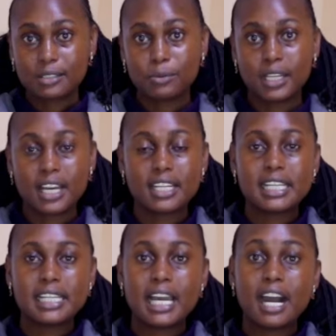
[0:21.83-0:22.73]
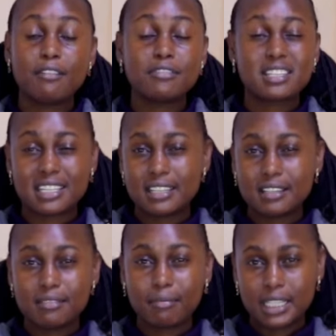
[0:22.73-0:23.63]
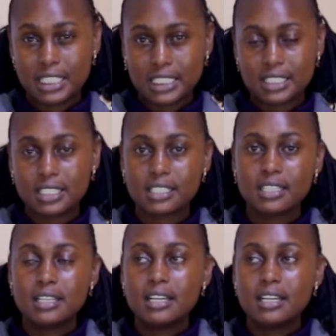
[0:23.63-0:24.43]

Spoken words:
We currently have 3 machines.